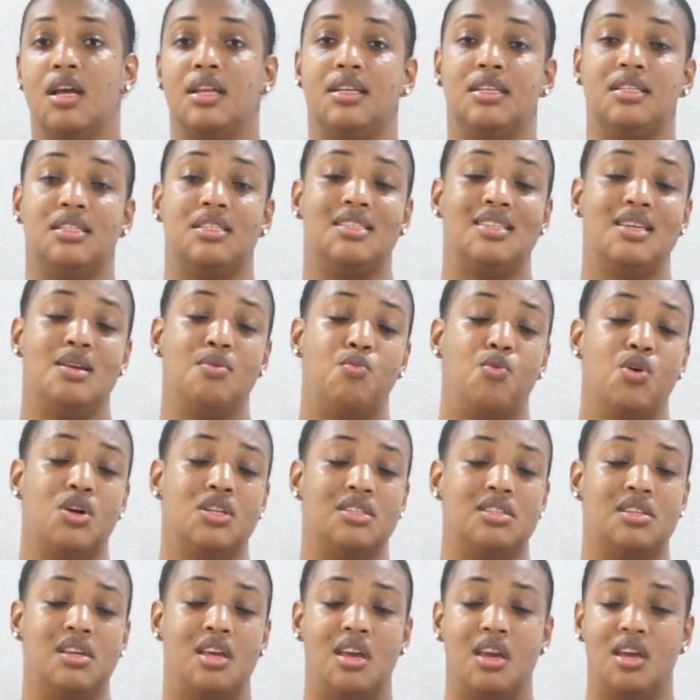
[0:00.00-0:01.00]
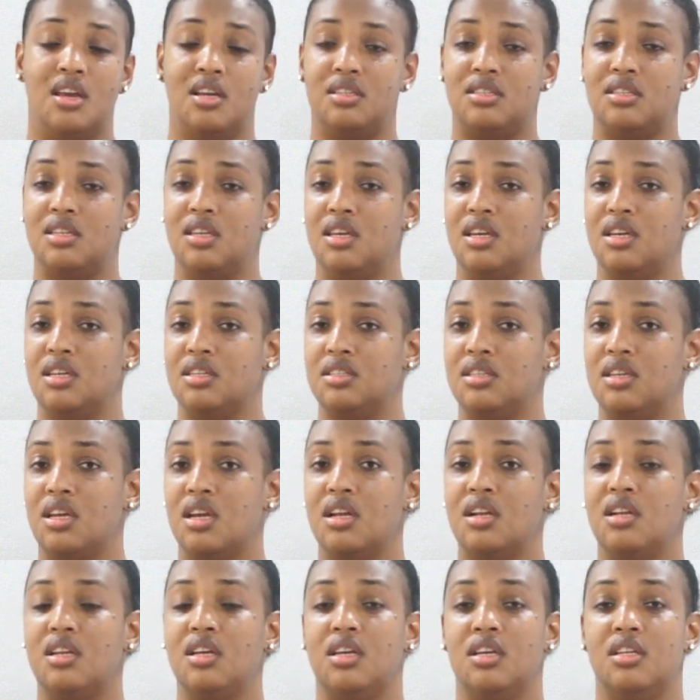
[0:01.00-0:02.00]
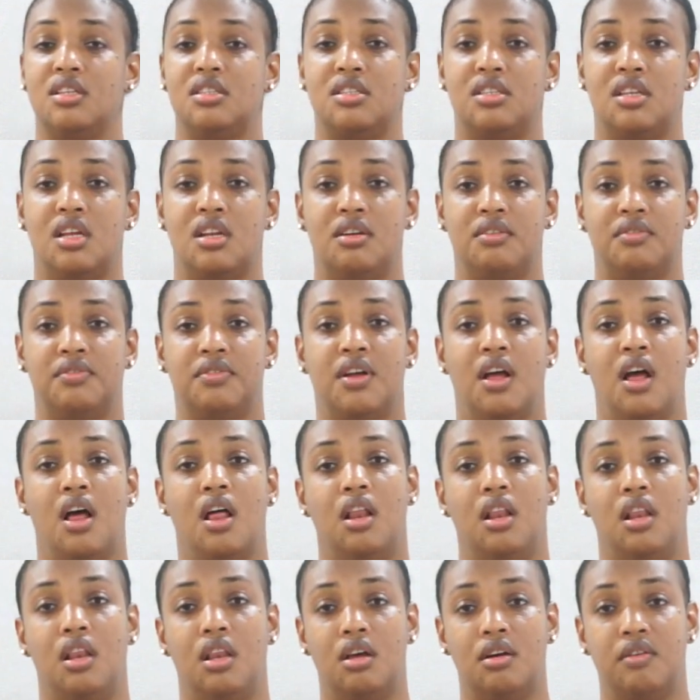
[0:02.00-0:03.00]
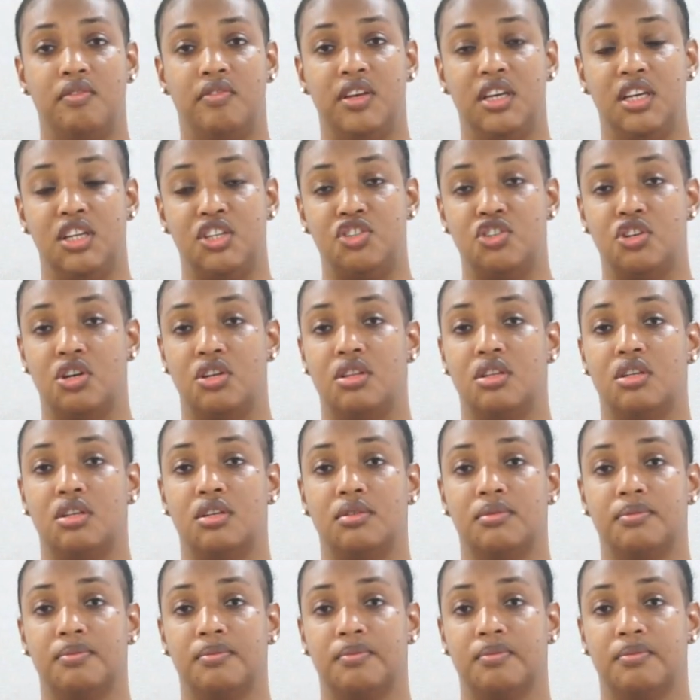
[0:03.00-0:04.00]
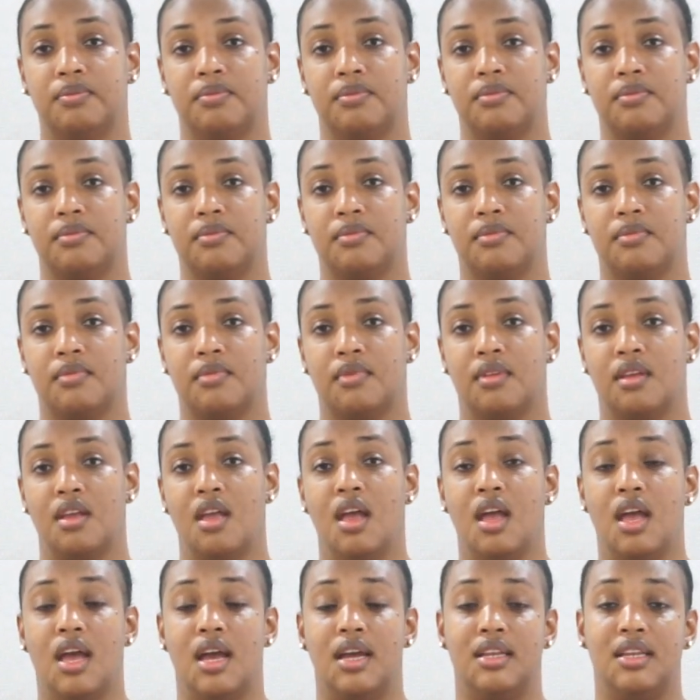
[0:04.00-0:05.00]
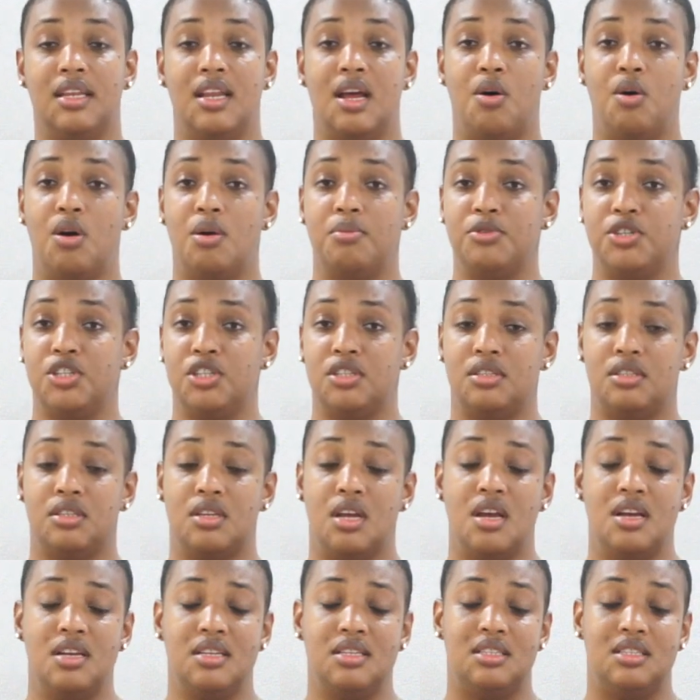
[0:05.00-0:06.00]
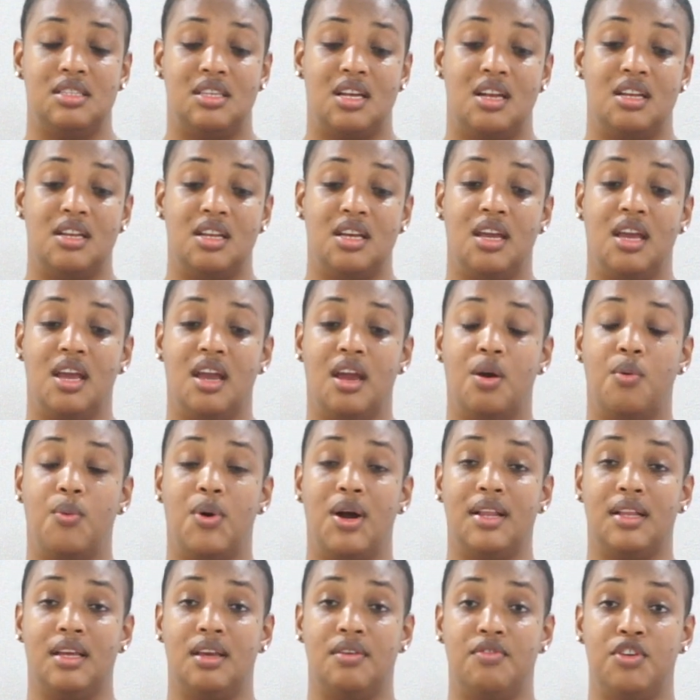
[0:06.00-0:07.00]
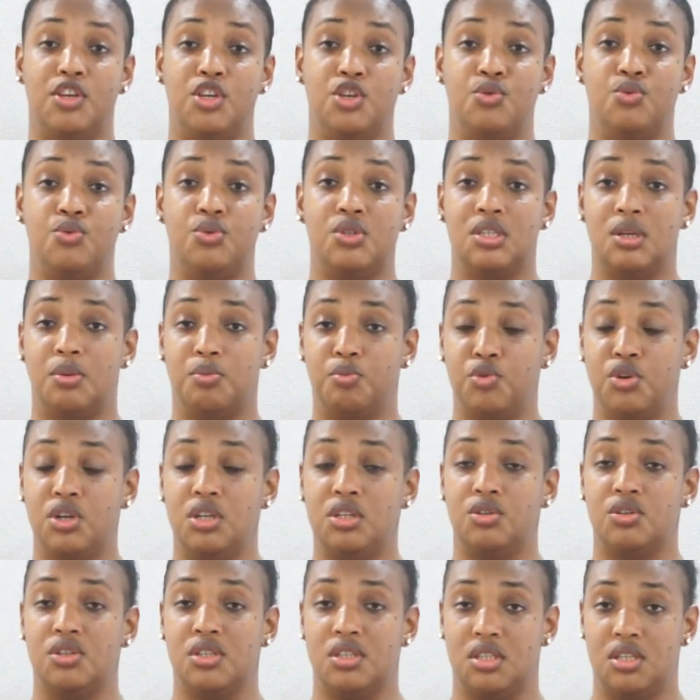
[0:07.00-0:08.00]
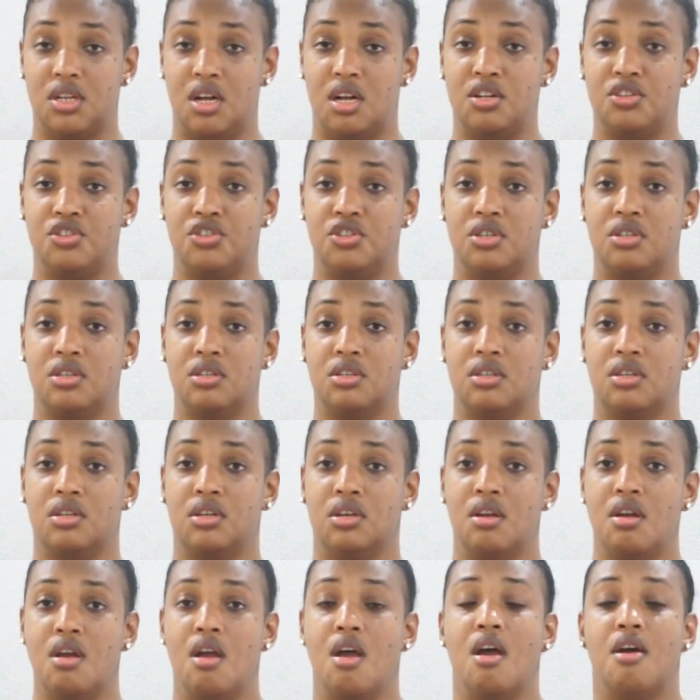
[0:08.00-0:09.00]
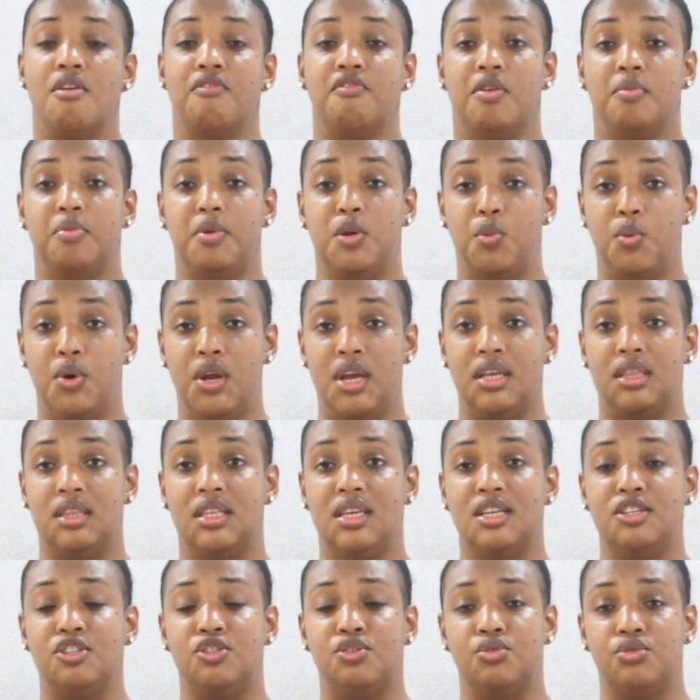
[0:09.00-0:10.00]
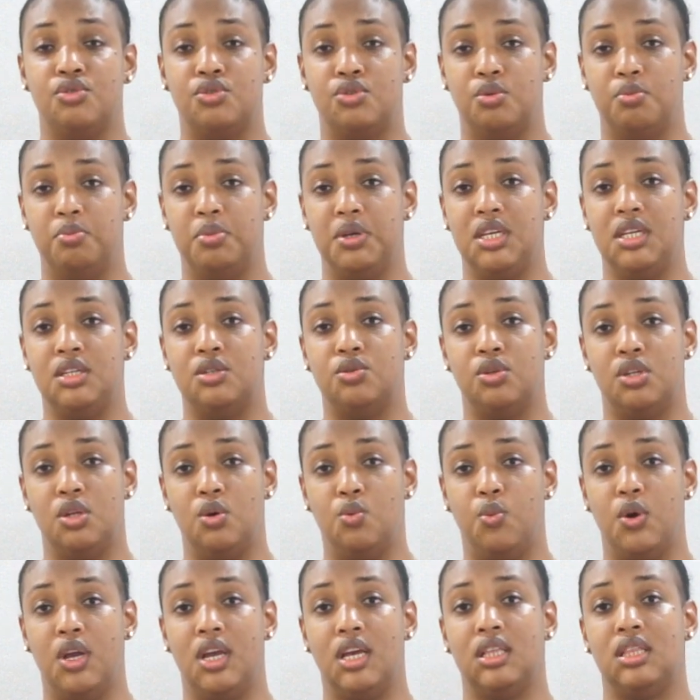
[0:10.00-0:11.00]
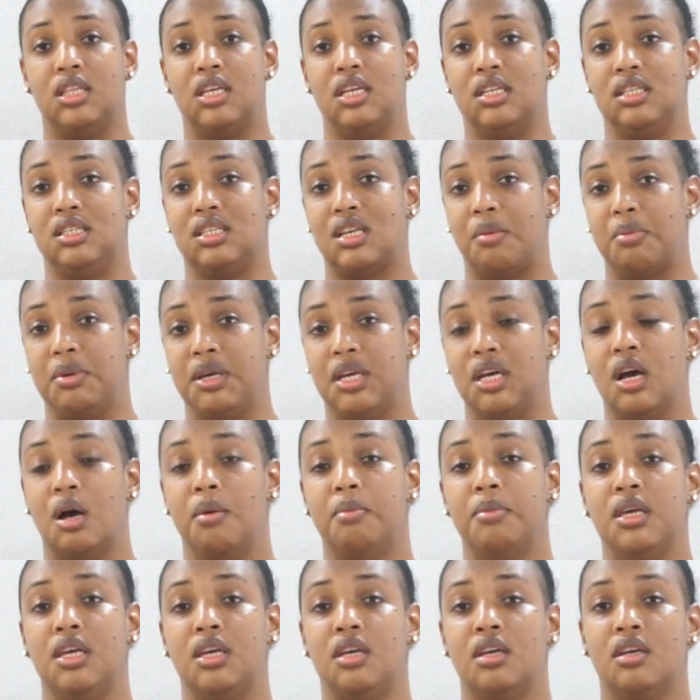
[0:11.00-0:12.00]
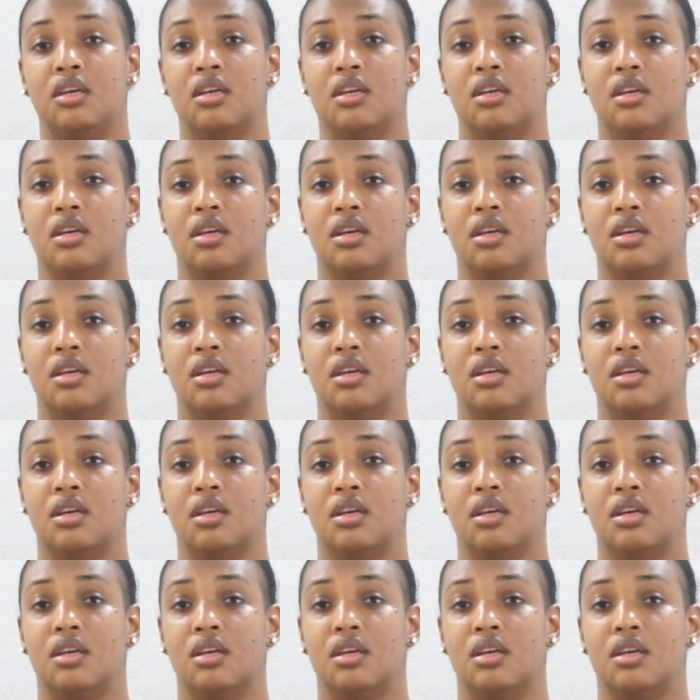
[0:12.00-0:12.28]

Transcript: The same ones hating and killing instead of loving each other. And now I'm just standing here while giving you some real nostalgia, from the way things used to be to the way things are becoming,